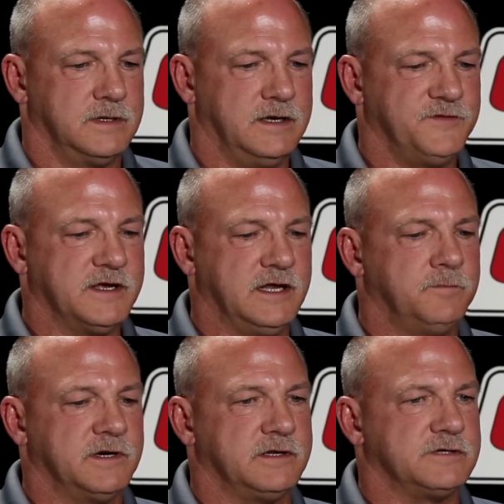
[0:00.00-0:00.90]
I think
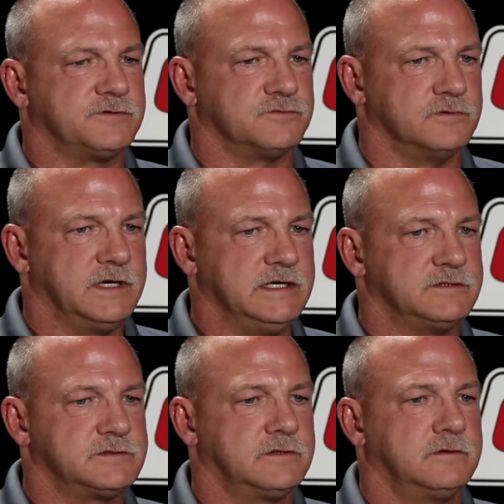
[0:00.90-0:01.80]
anybody that's
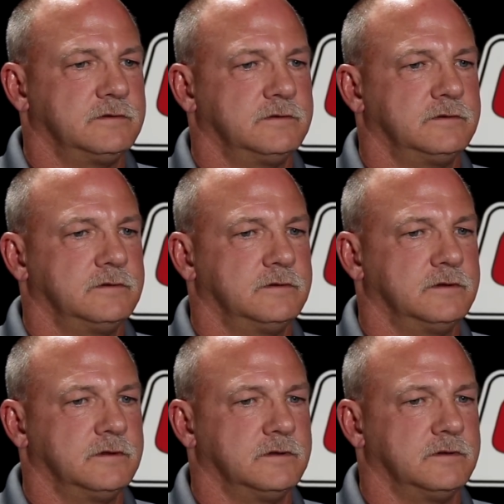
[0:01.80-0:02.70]
raced
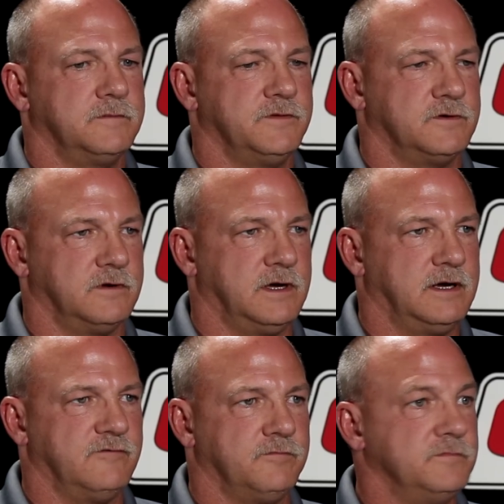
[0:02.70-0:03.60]
in their
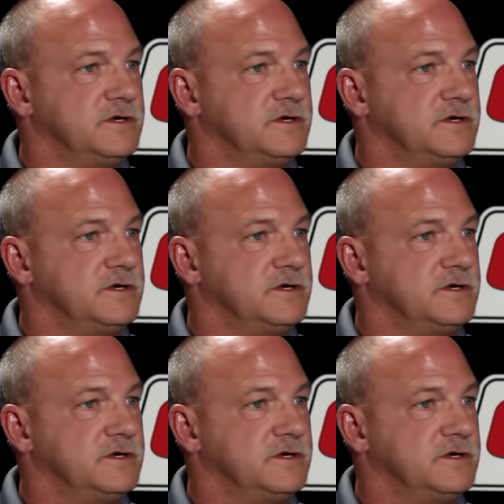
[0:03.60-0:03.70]
life